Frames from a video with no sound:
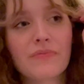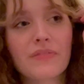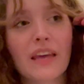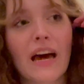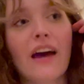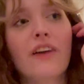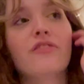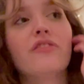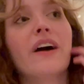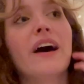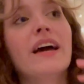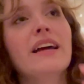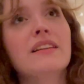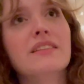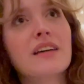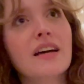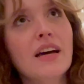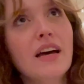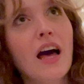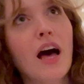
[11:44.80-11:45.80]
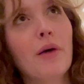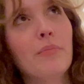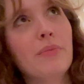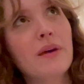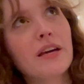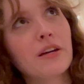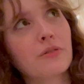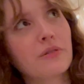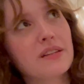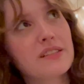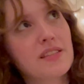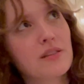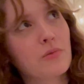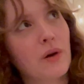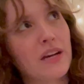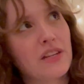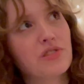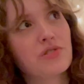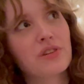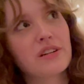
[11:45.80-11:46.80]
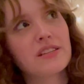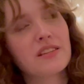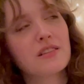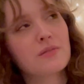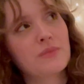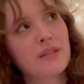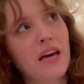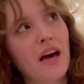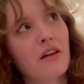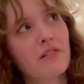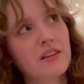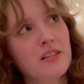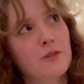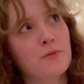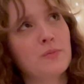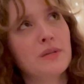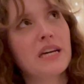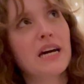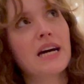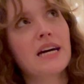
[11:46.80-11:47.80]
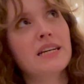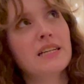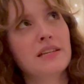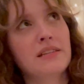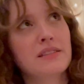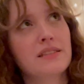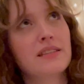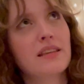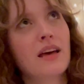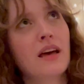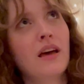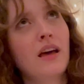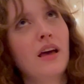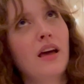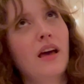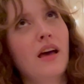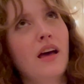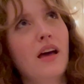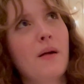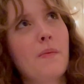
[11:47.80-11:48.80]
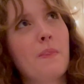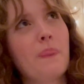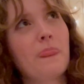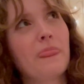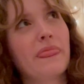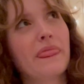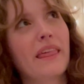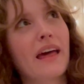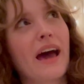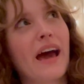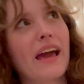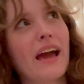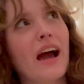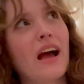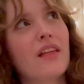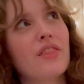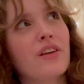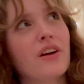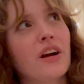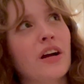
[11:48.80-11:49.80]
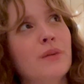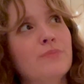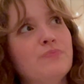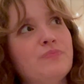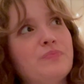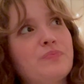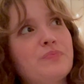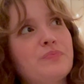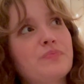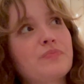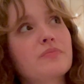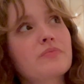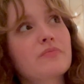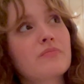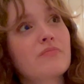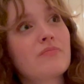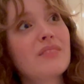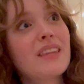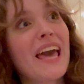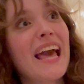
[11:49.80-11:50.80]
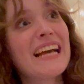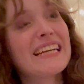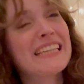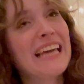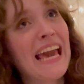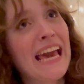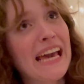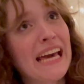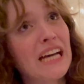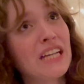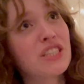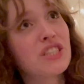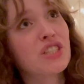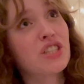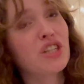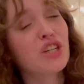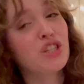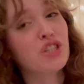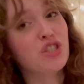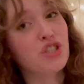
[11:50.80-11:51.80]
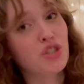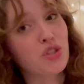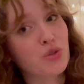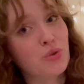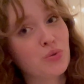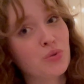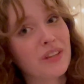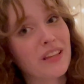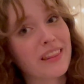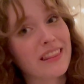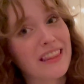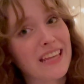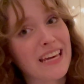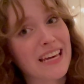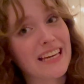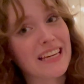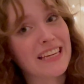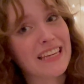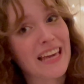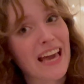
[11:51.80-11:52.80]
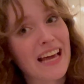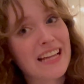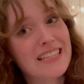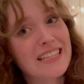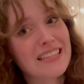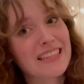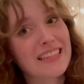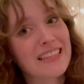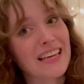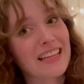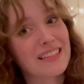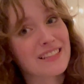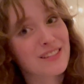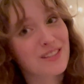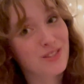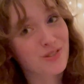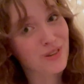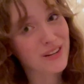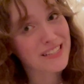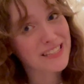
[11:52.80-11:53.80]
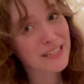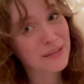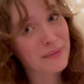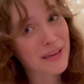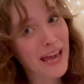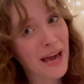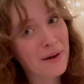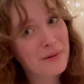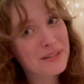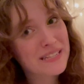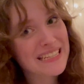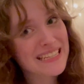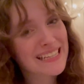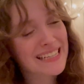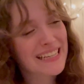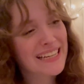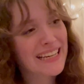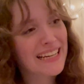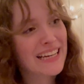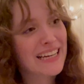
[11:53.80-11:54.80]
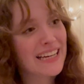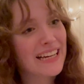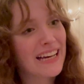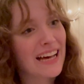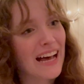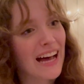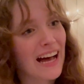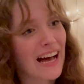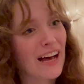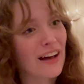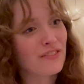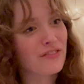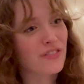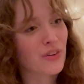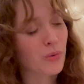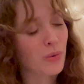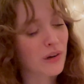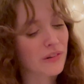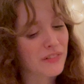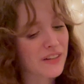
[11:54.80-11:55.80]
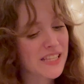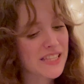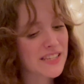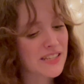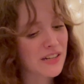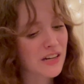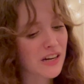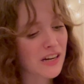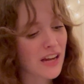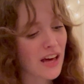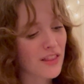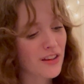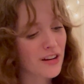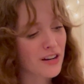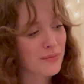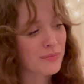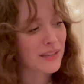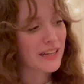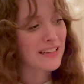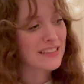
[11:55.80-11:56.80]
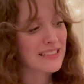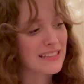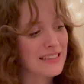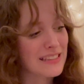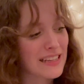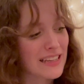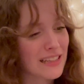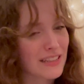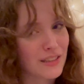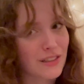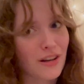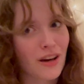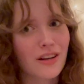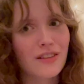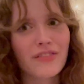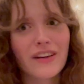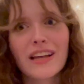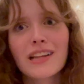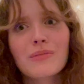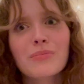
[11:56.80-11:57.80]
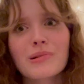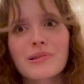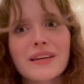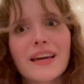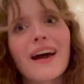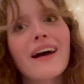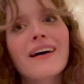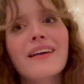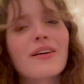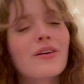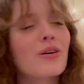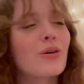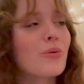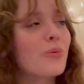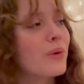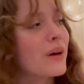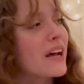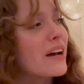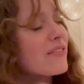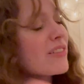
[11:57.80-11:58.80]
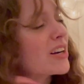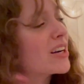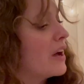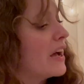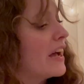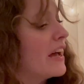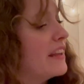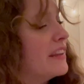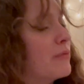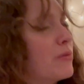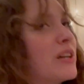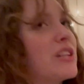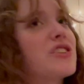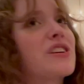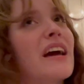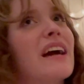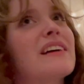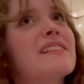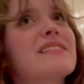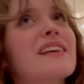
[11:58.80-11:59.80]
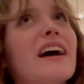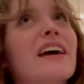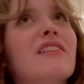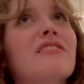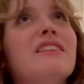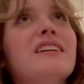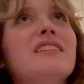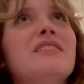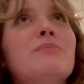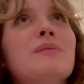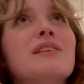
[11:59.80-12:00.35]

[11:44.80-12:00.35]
I find a big reason why it stresses me out is because I either can't do the thing yet that's stressing me out for one reason or another, because it's like not available yet or whatever, in which case I don't need to be